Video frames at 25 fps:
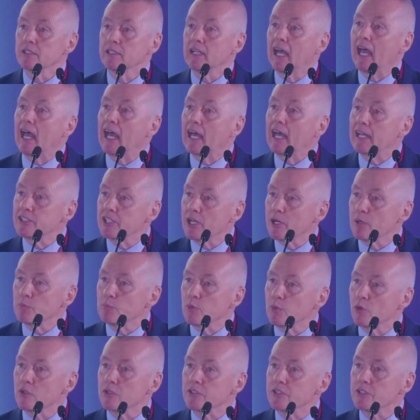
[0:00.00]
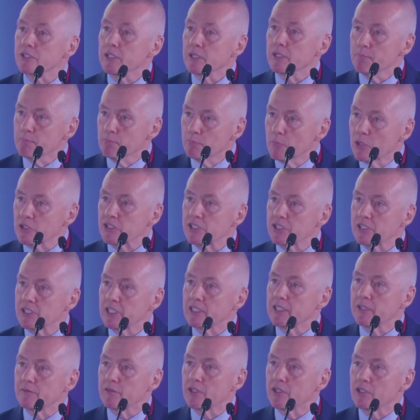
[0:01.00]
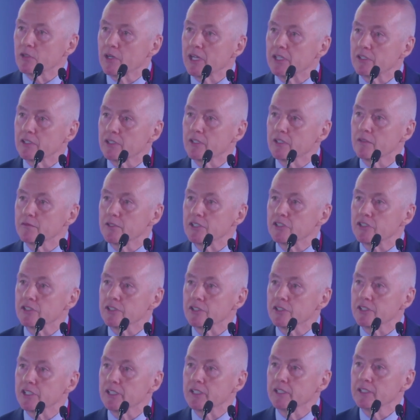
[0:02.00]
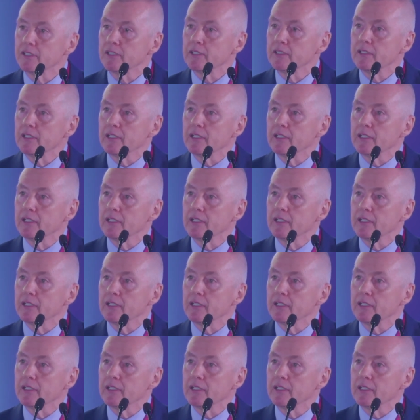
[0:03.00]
and airports must deliver greater efficiency,